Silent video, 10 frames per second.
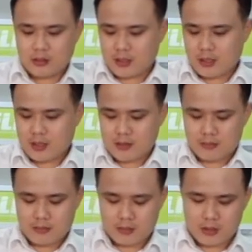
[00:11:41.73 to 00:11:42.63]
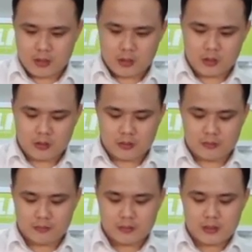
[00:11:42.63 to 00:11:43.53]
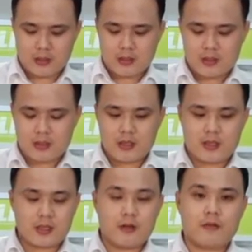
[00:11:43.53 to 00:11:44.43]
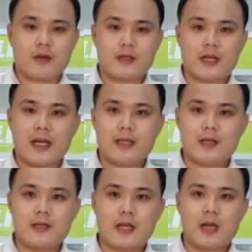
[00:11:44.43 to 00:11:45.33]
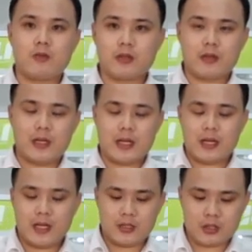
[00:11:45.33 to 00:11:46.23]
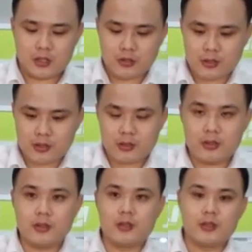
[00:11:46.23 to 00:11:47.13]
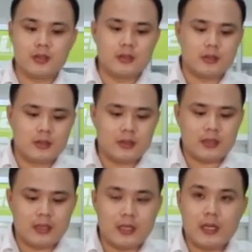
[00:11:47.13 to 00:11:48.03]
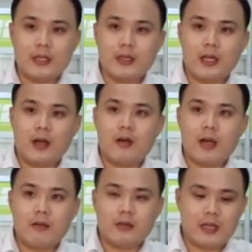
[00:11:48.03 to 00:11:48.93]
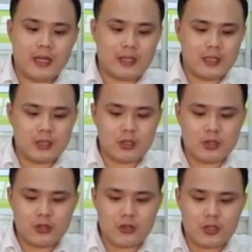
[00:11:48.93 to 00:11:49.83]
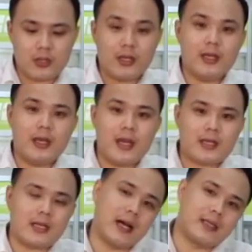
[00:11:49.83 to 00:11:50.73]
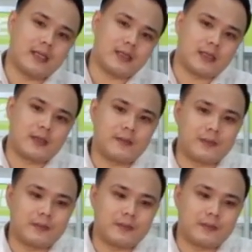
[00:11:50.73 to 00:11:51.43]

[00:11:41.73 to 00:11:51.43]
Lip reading: Okay. So this is the first items I would like to introduce. And now I would like to introduce the next items.